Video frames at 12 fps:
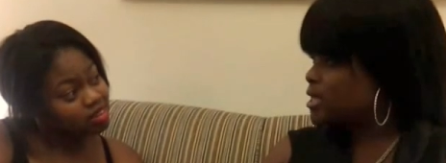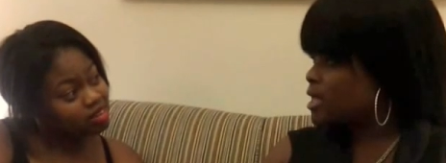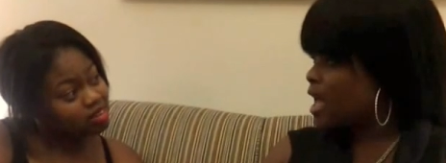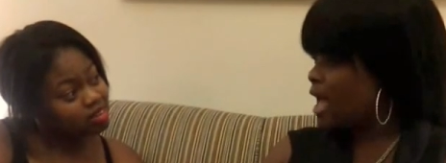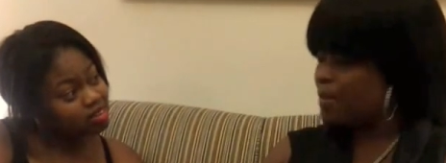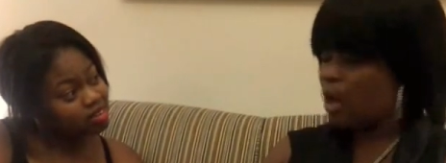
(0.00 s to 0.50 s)

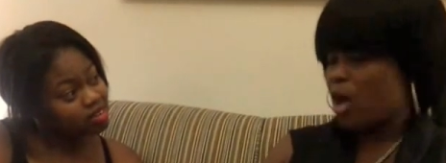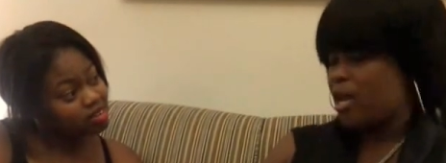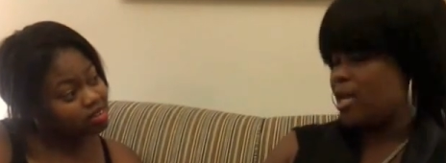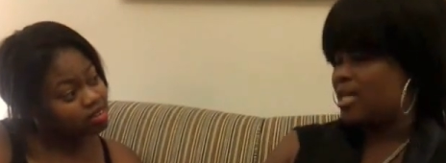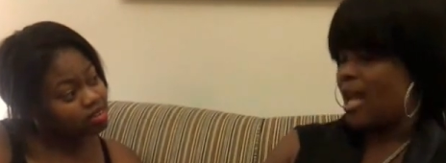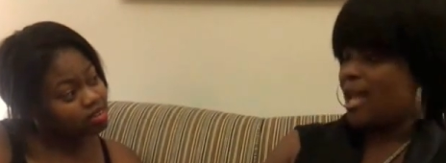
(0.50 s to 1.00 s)
Speaker 1: I'm not gonna
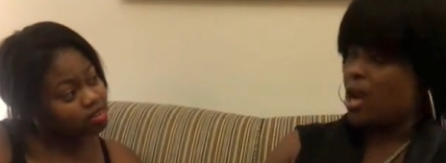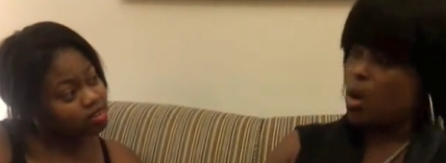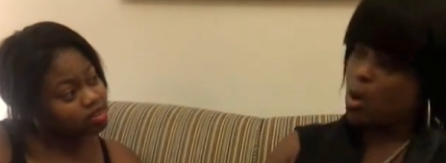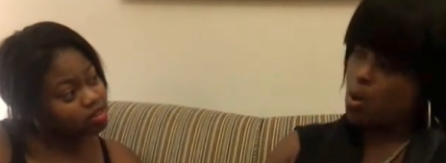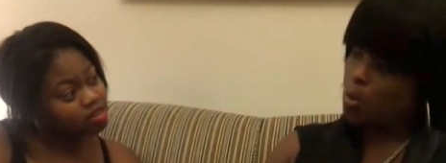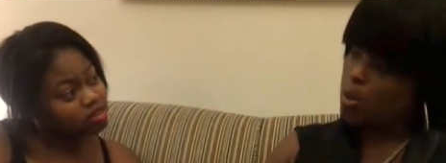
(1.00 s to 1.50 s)
die
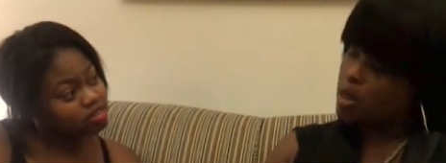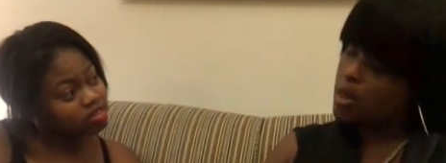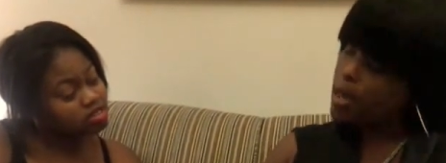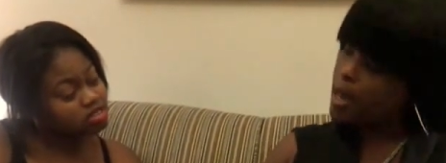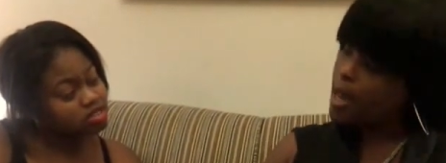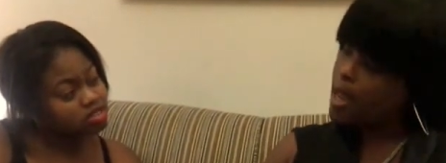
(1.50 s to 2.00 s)
alone
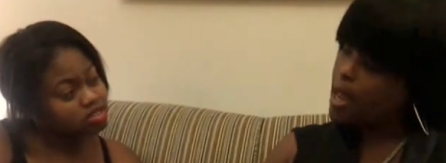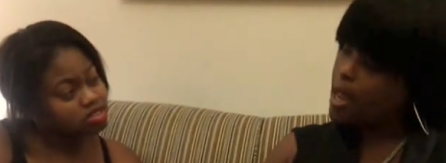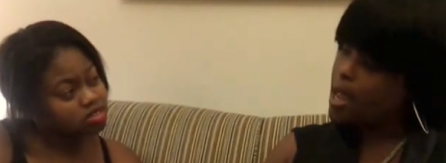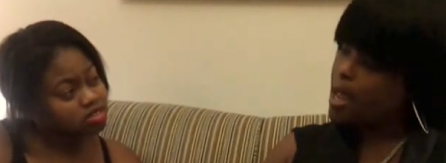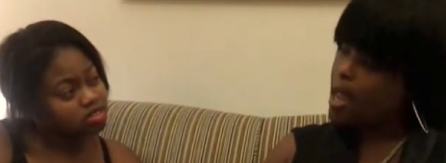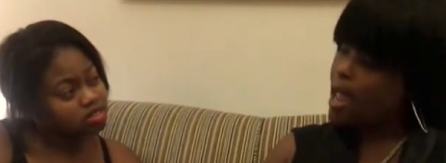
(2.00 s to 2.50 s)

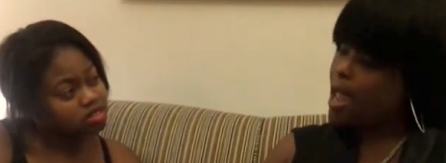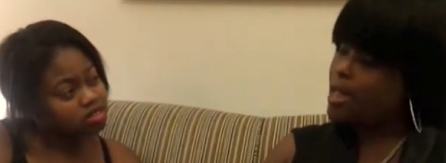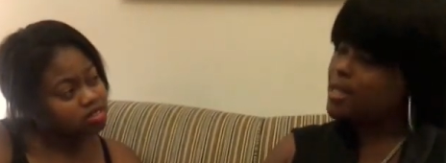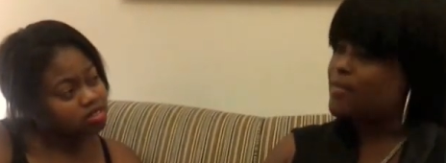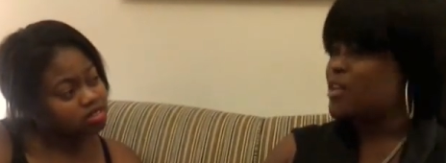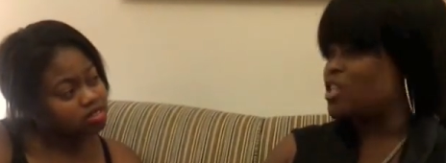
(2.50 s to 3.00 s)
and if
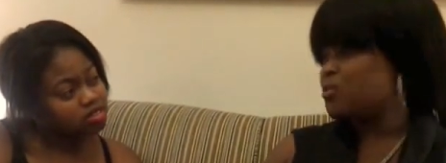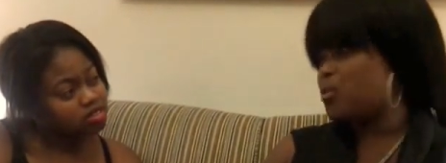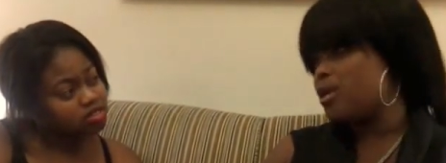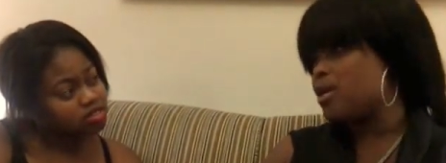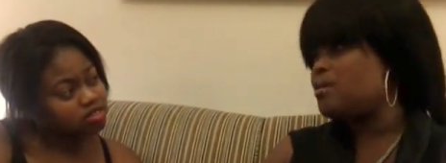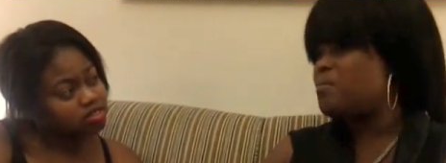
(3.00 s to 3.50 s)
I spread
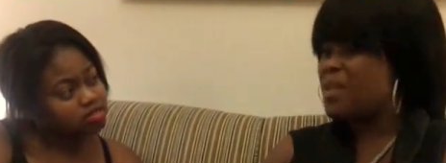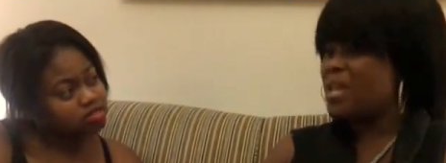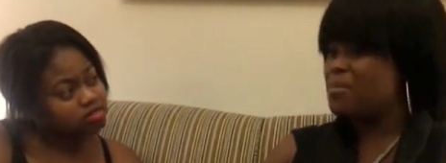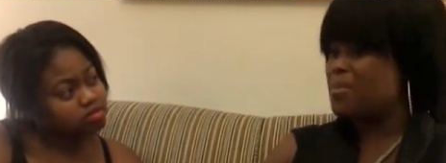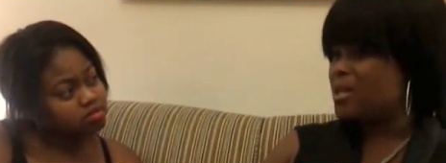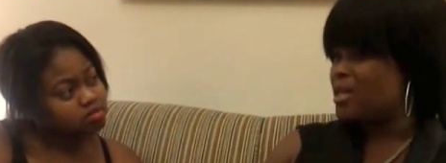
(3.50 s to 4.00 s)
it,
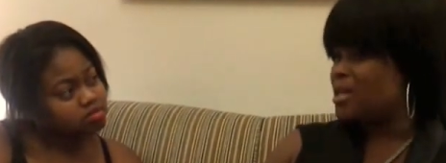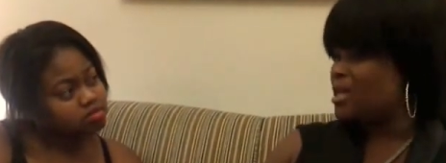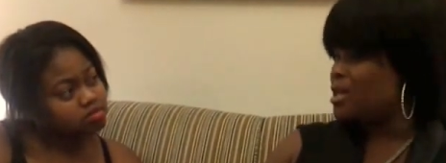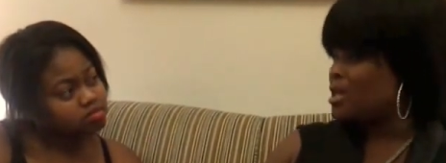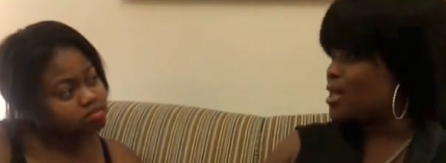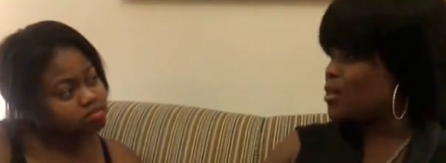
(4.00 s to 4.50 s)
maybe
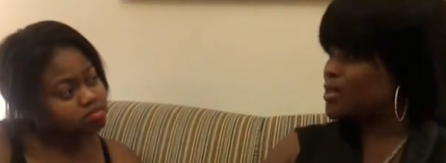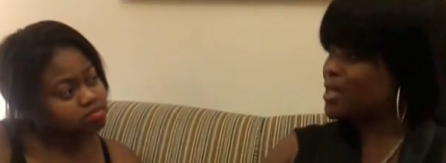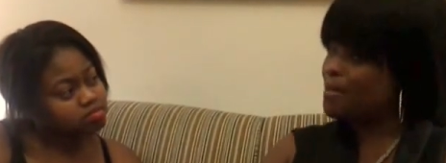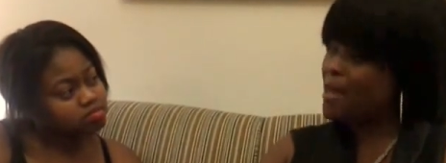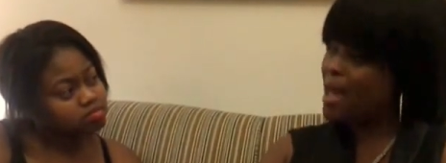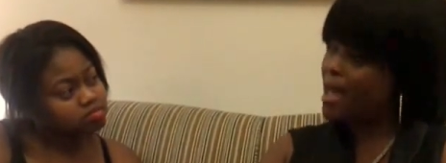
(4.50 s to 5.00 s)
it goes on
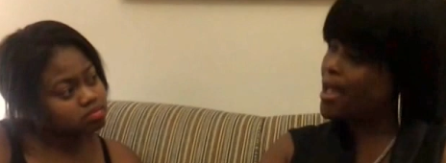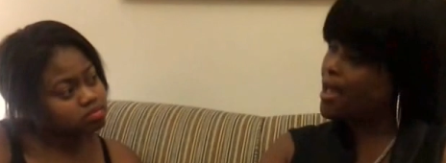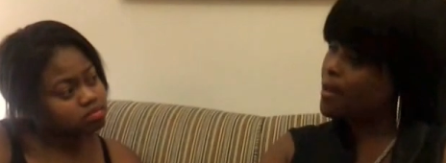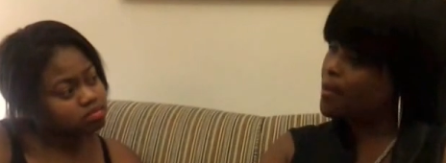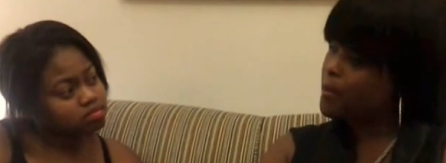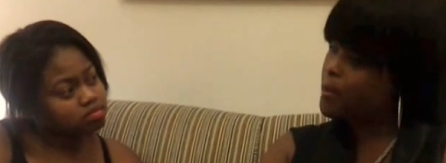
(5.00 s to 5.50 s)
my.
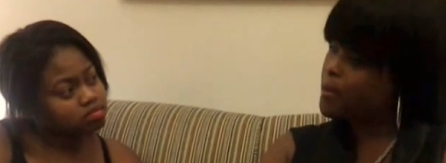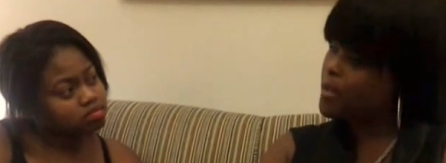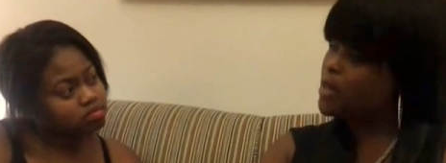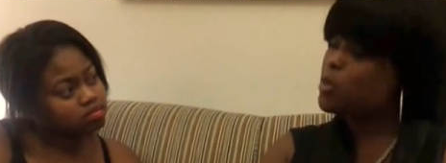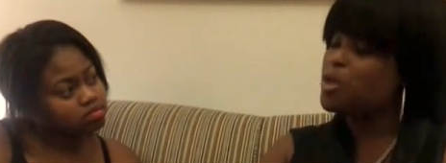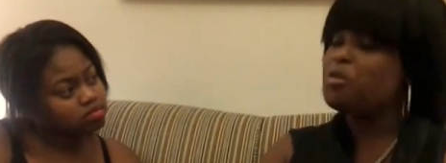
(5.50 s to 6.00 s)
That's why
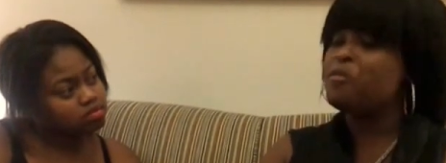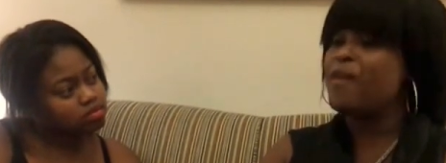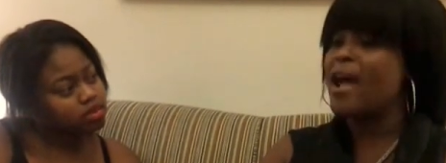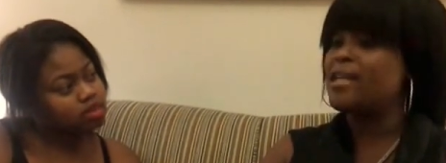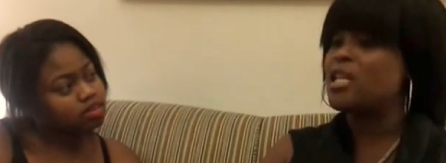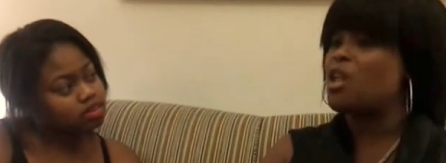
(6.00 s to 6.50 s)
you find
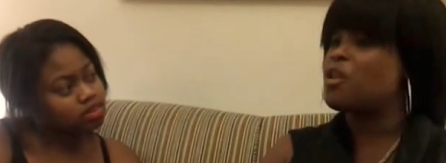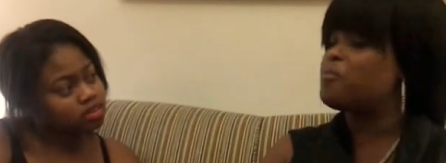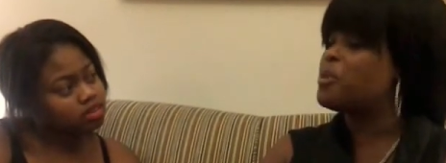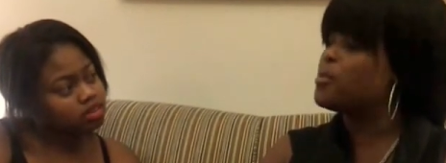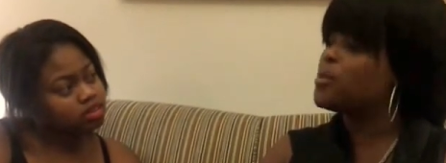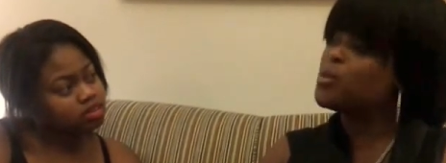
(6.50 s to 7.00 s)
a lot of
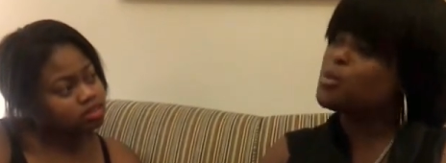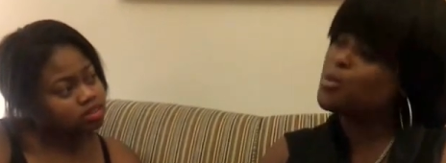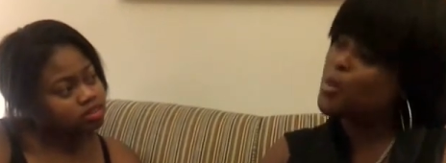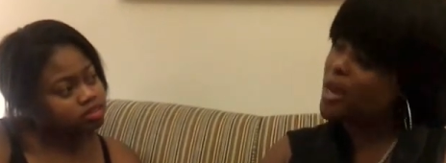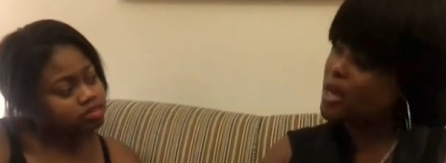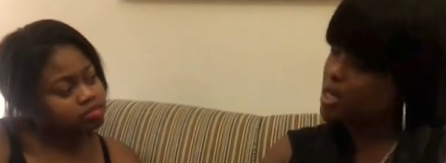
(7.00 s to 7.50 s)
people who
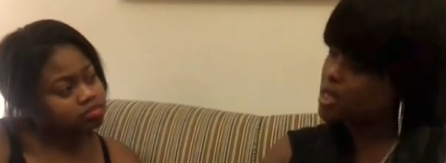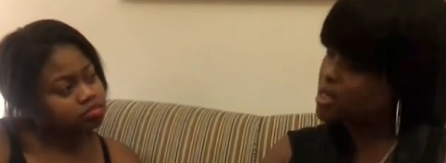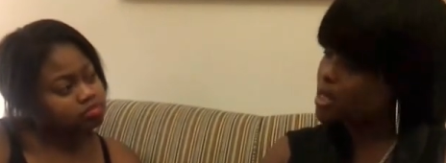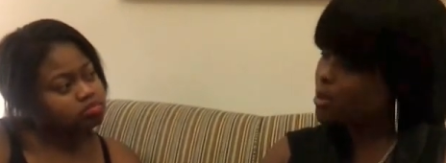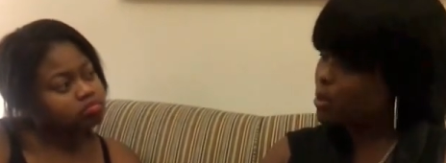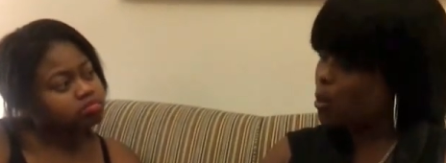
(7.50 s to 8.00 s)
spread it,
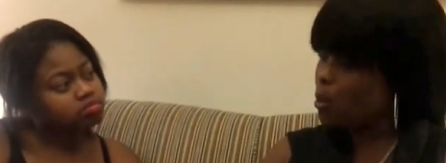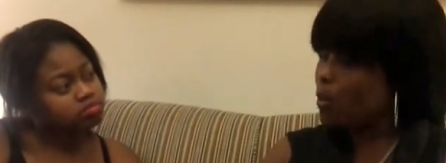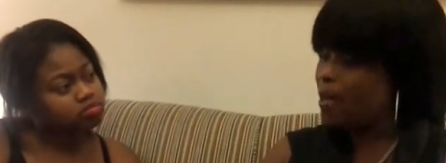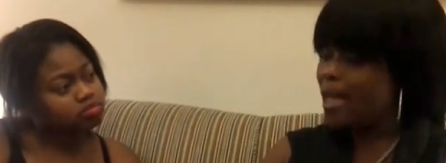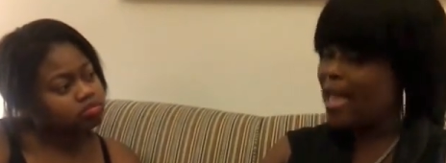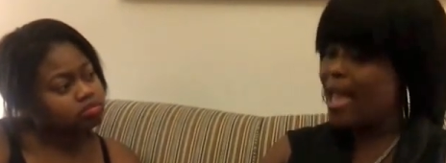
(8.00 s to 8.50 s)
you know?
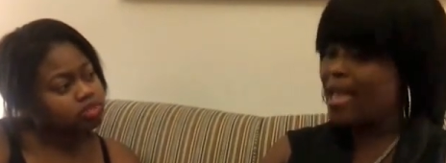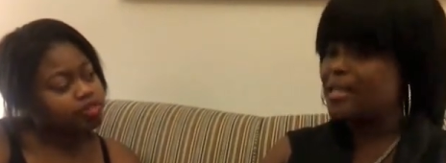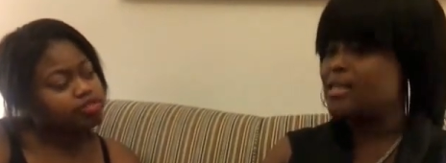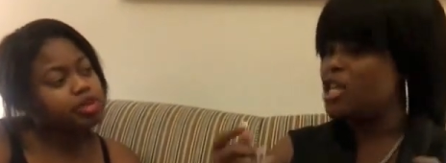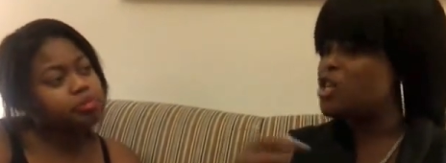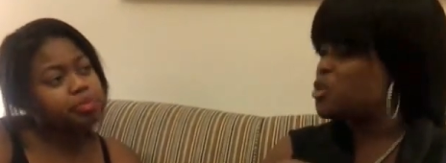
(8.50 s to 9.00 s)
And it's
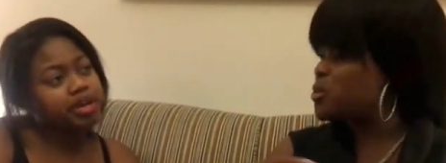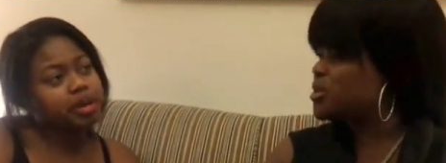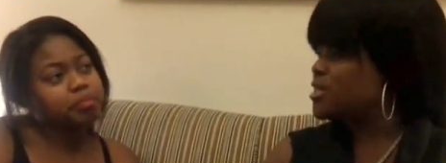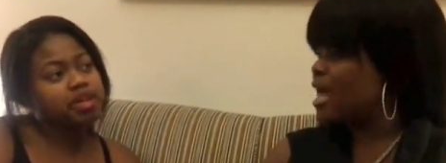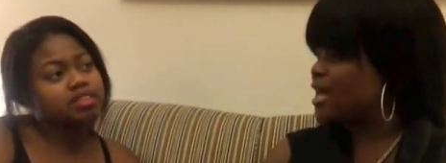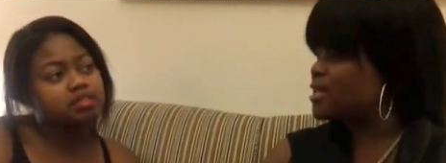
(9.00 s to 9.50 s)
feel shit about
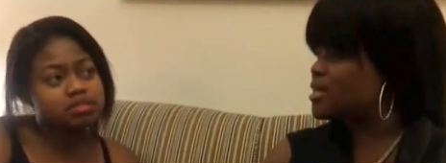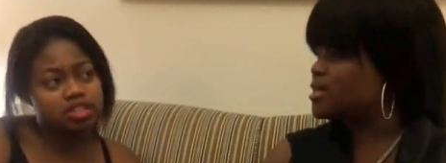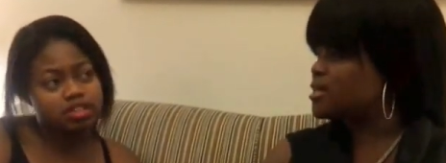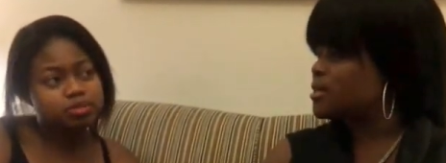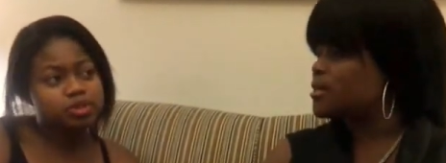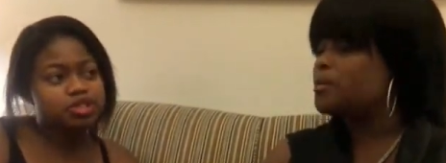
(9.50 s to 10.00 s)
that, themselves
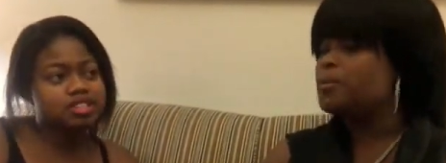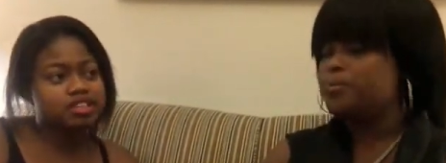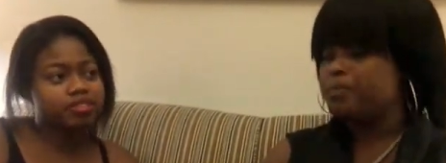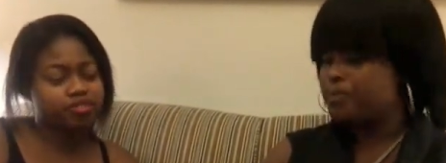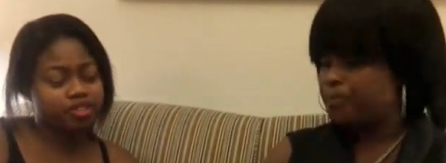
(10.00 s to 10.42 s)
Speaker 2: because they feel